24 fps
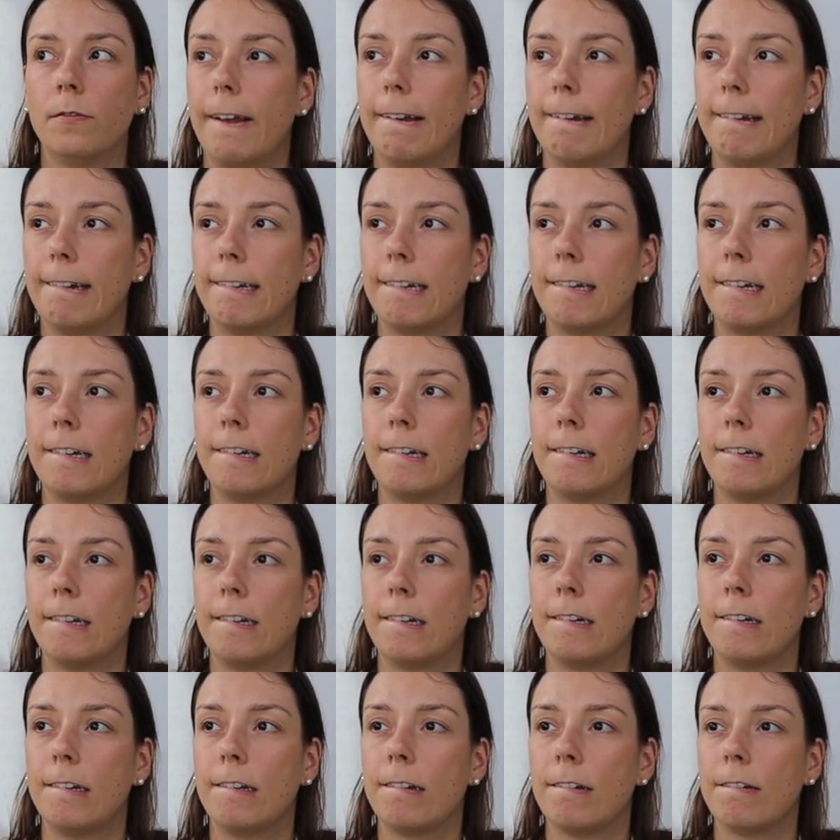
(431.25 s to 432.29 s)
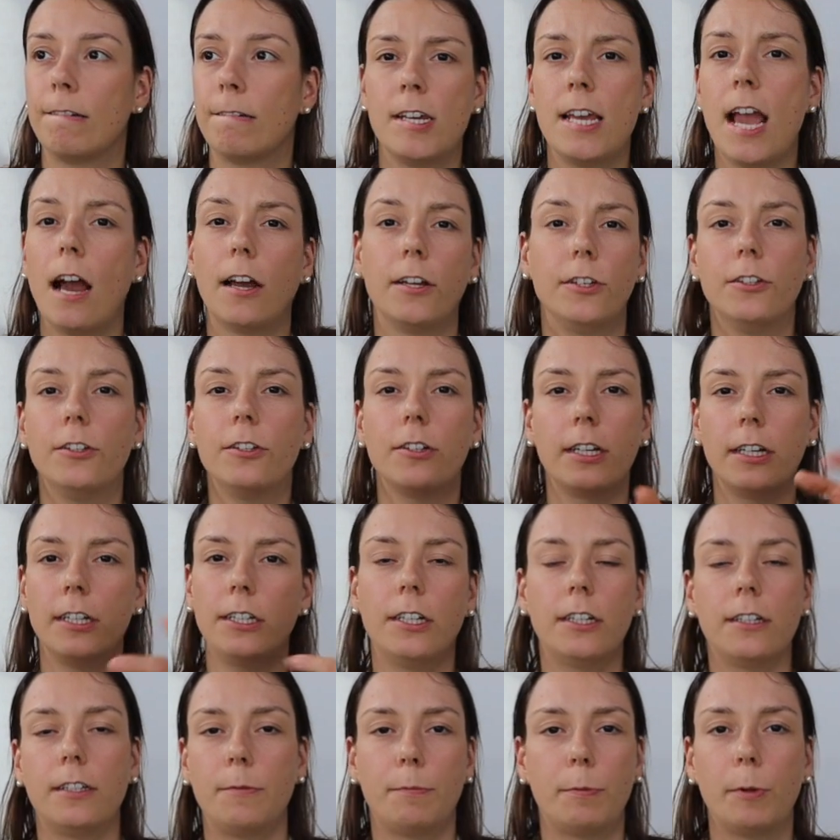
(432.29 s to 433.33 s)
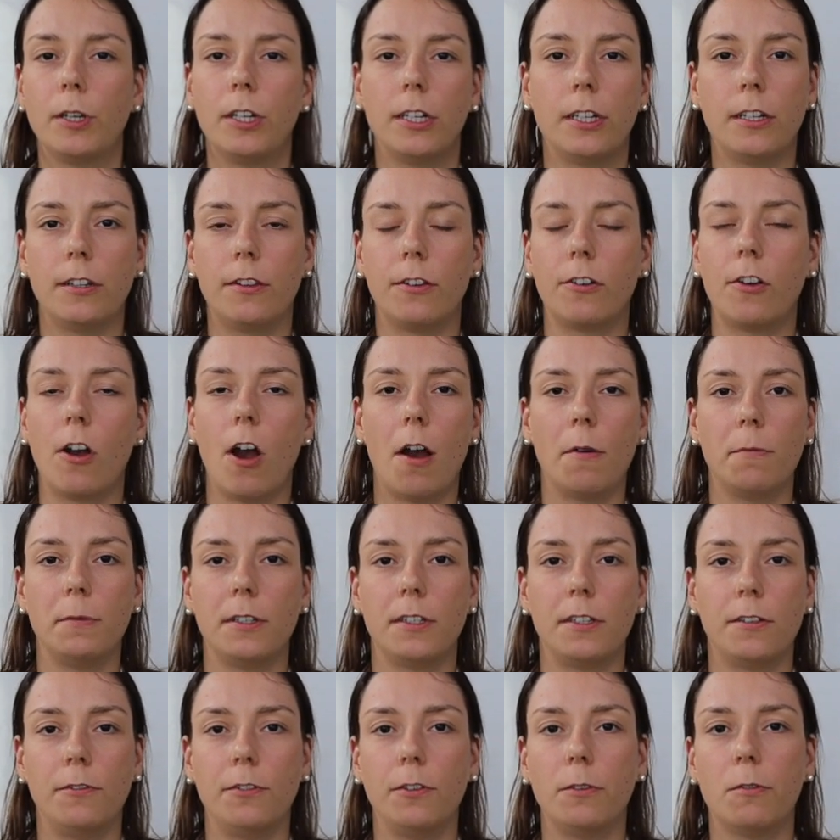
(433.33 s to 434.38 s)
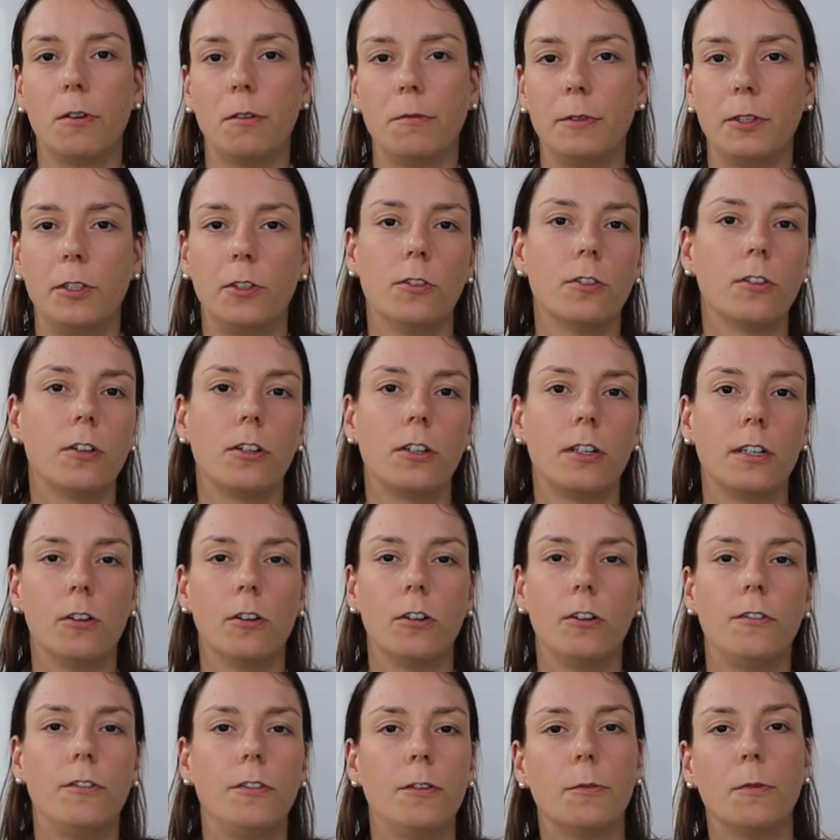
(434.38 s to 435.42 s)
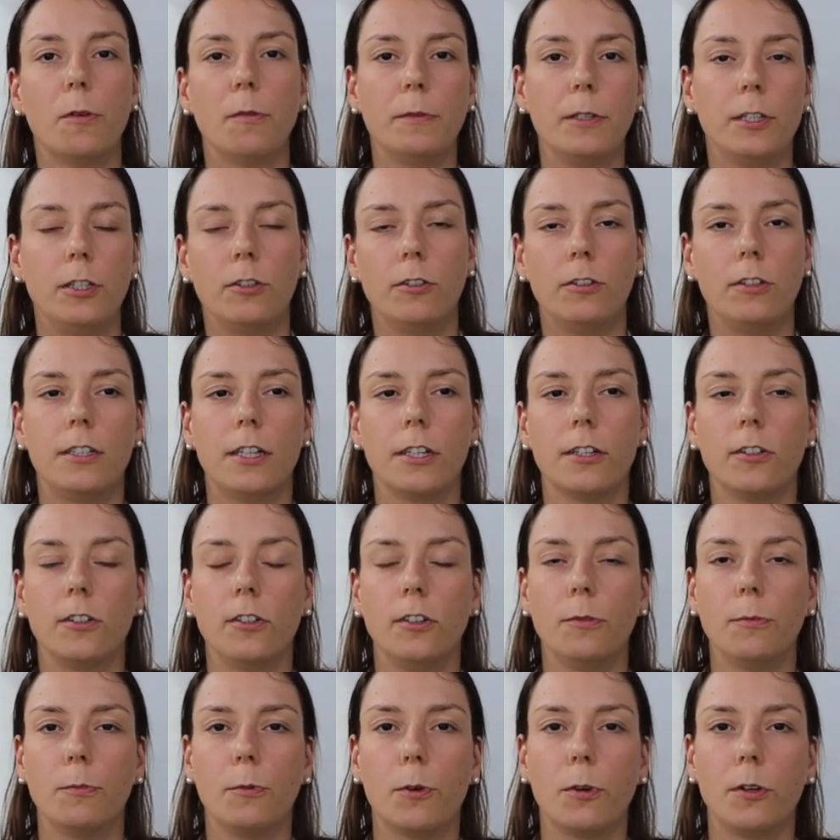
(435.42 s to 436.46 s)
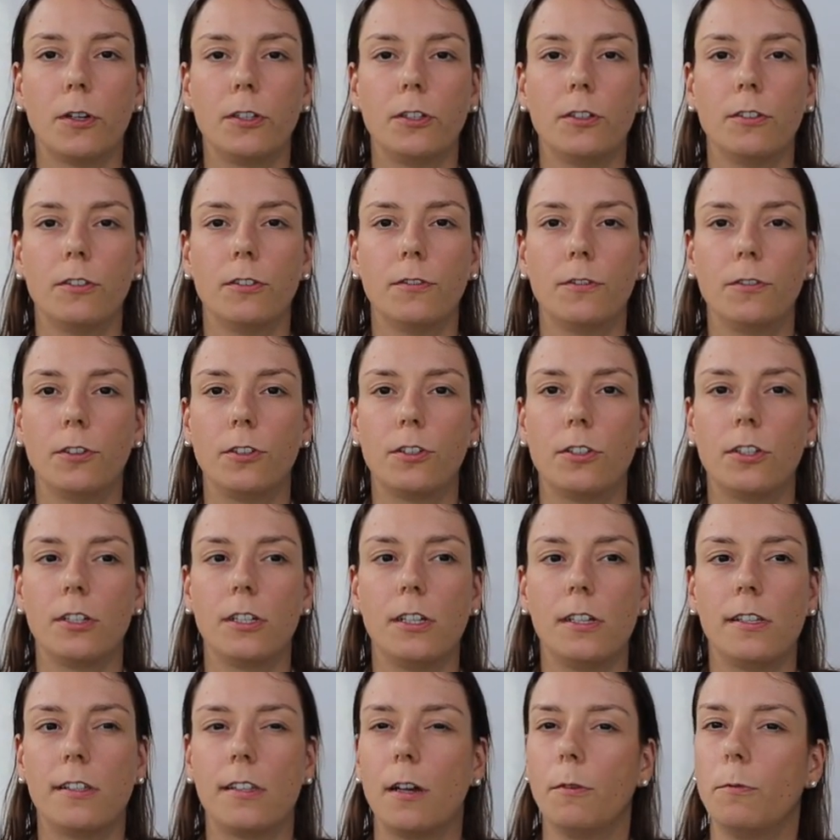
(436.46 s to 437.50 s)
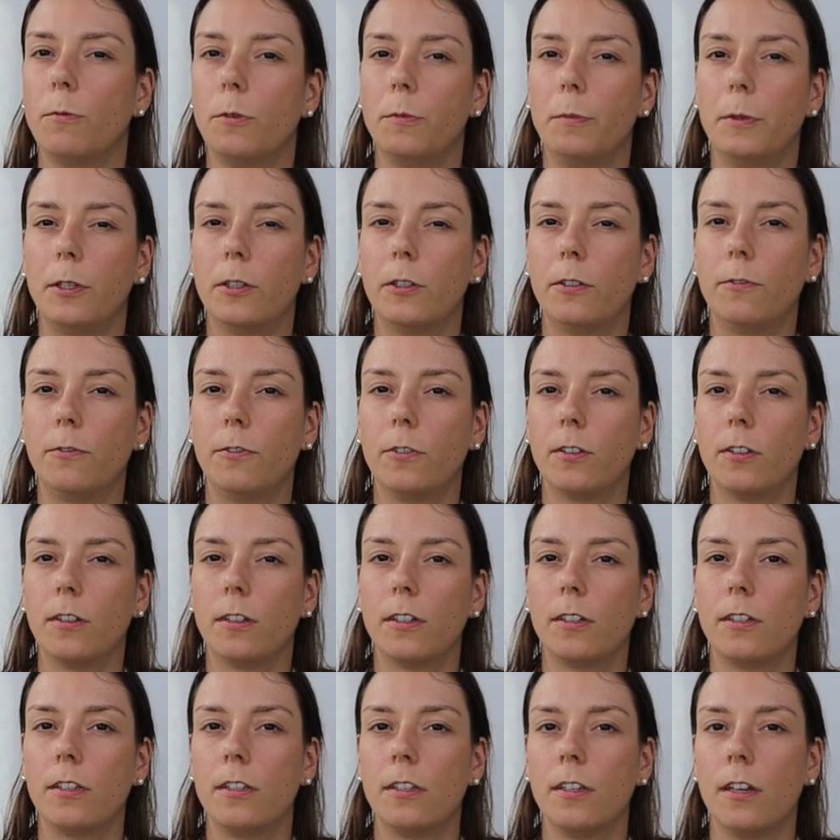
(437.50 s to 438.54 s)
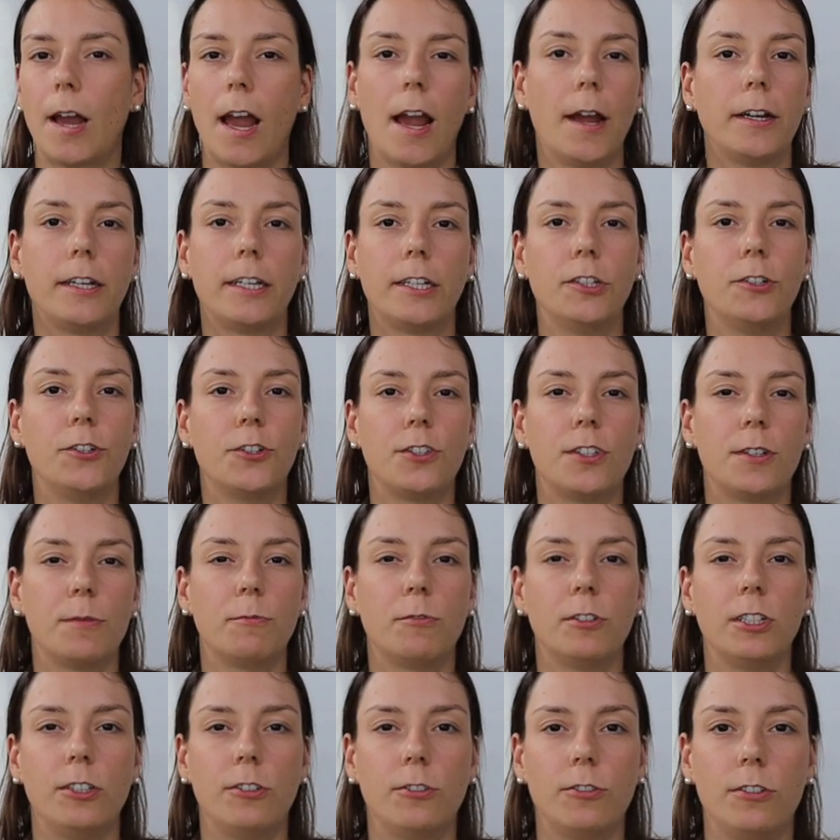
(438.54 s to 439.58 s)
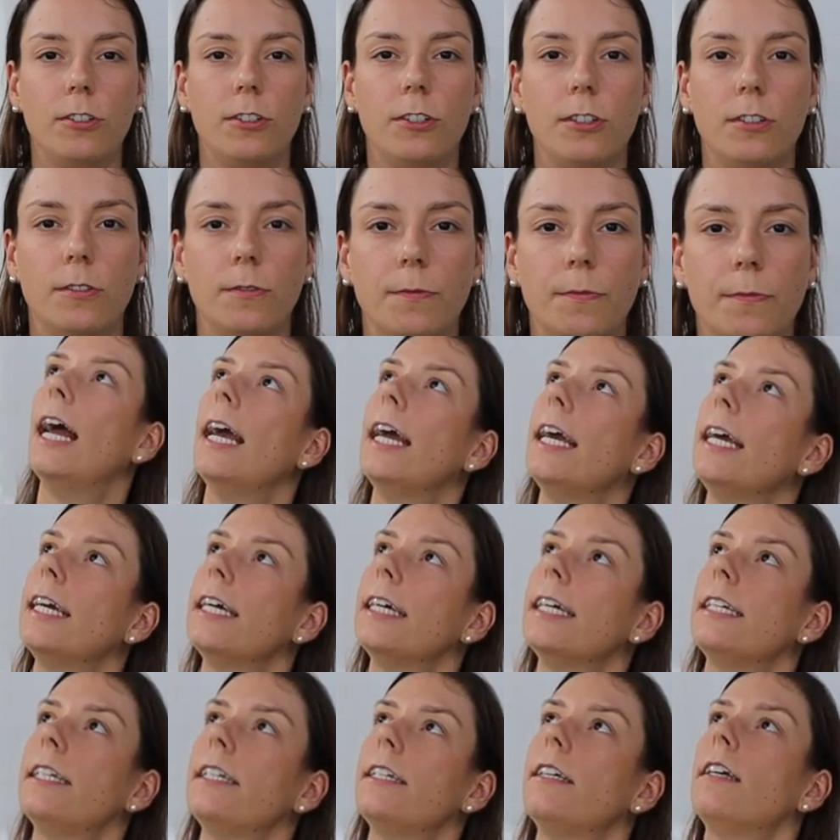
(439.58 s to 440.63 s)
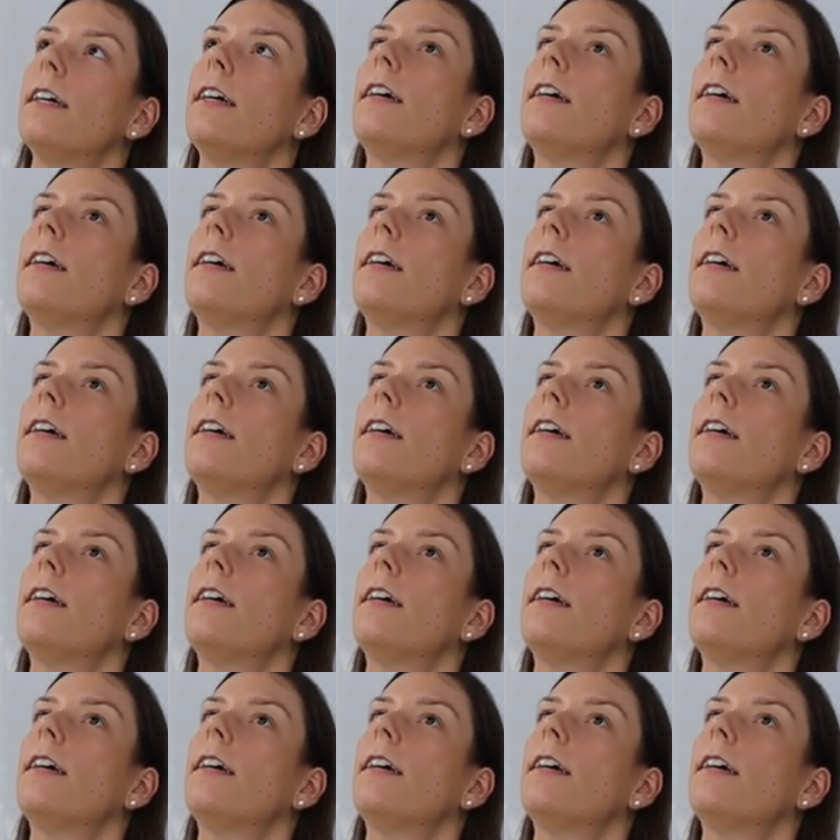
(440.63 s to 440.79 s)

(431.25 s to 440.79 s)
And yeah, you can just put it in the comments if you want me to look or if you want me to tell you more universities that would be good for this. I can do some research. And